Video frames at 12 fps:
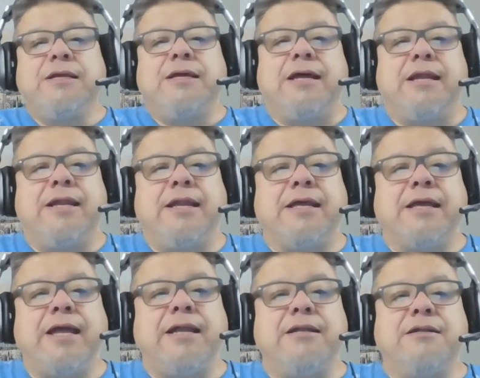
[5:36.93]
And
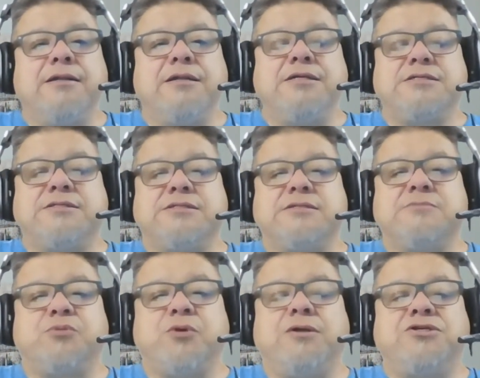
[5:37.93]
again, this
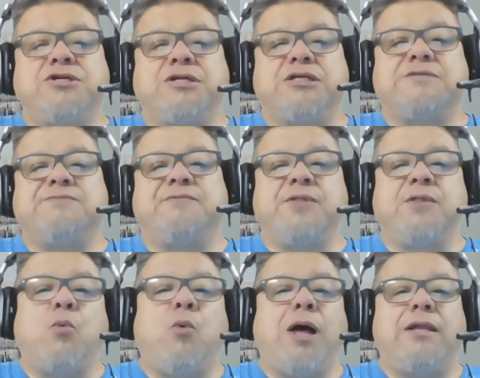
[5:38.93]
project is for the
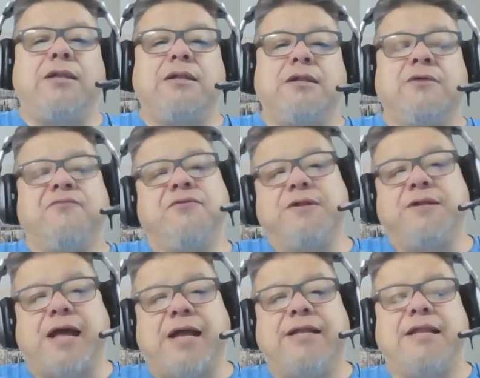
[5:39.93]
one, not for the
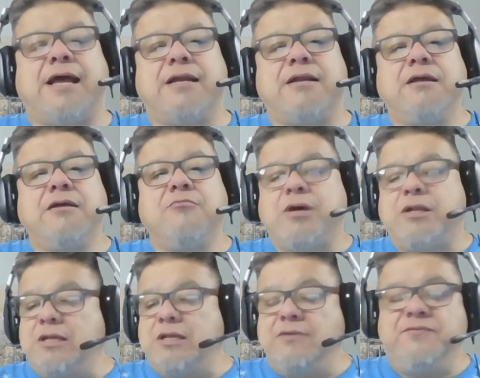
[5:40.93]
99. But
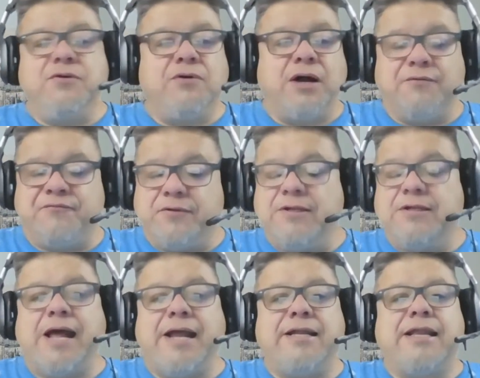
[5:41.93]
if you are from the
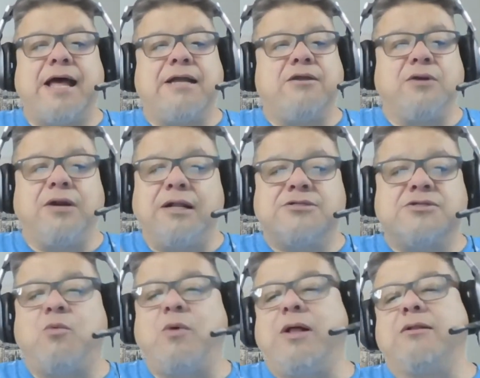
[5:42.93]
99, you're also
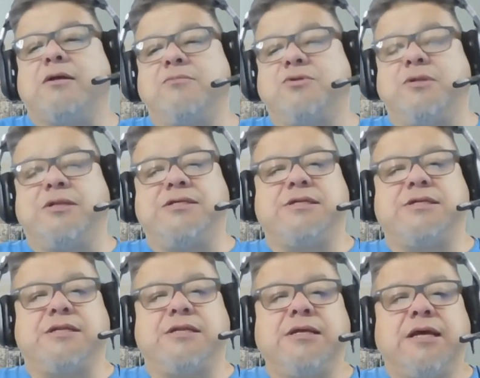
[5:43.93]
welcome to
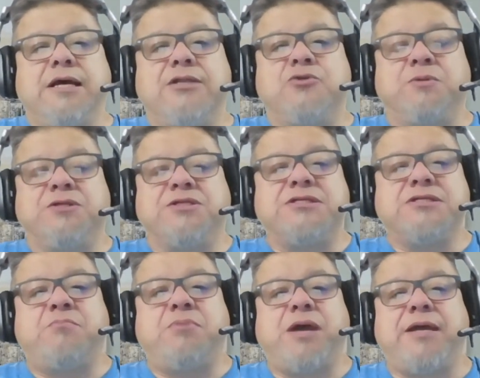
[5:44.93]
listen and to
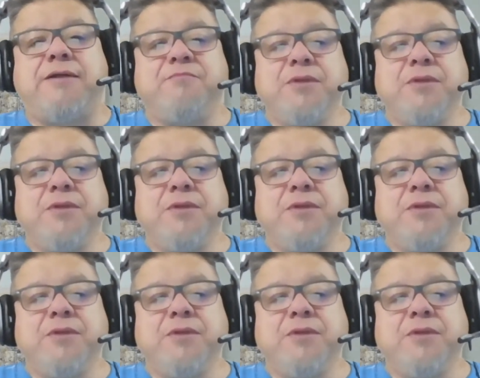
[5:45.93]
participate.